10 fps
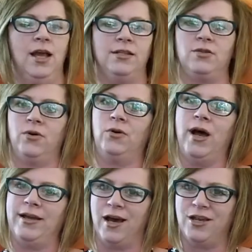And so
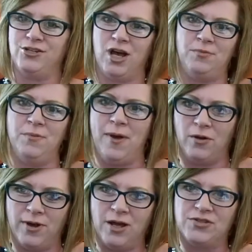I got a job at
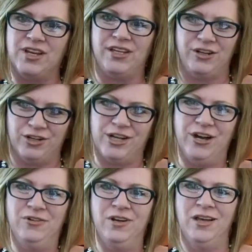Mountain House a year
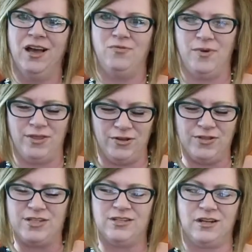ago. I've been there,
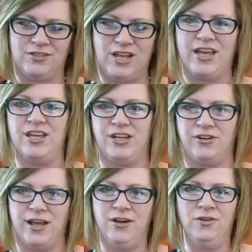this is our 2nd year
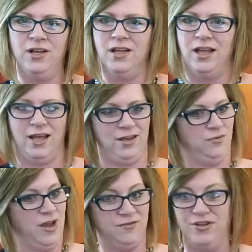now, and
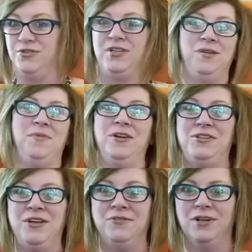we have a new team there
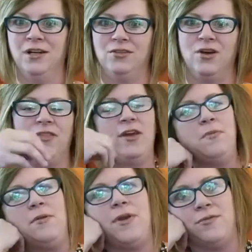too. So I think
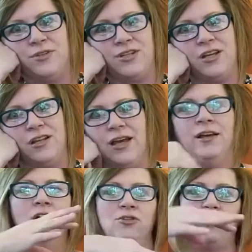maybe I'm just going
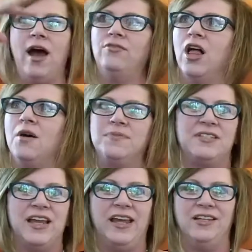to travel
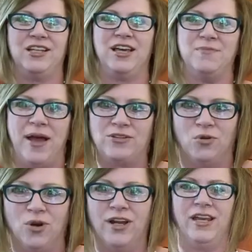upstate until I get back
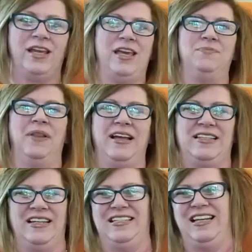to Oregon and keep
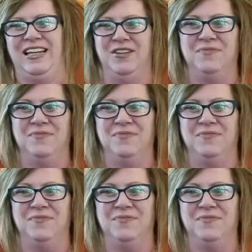planting teams.